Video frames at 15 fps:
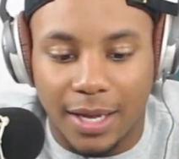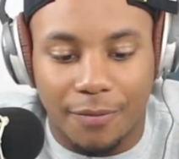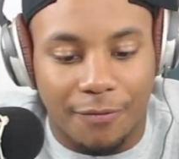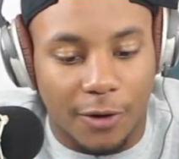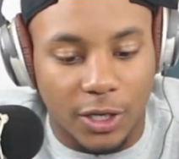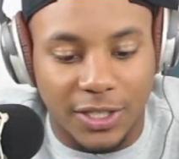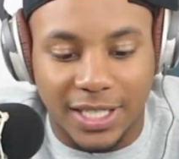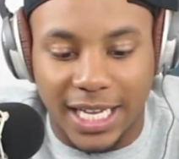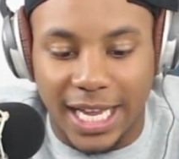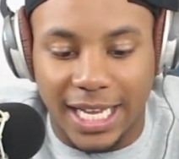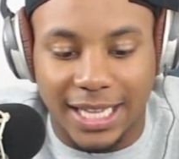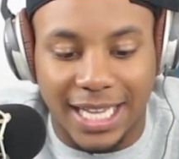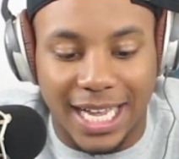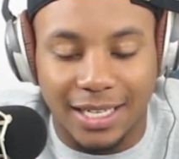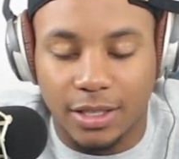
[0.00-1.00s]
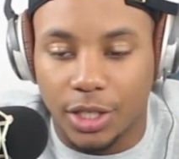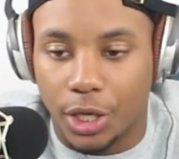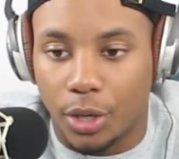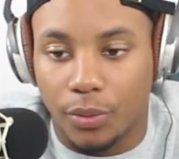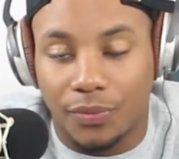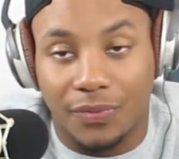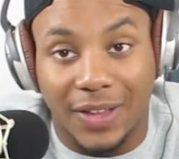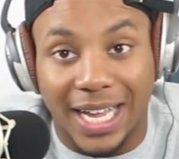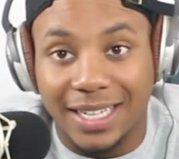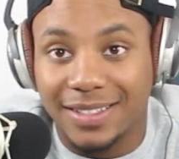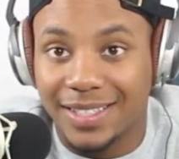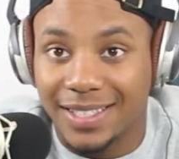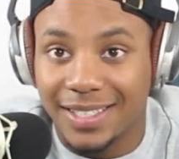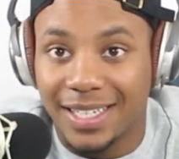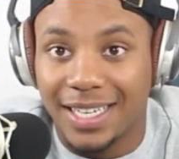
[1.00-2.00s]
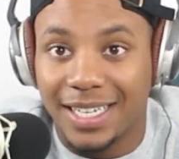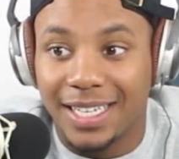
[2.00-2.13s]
first take, that's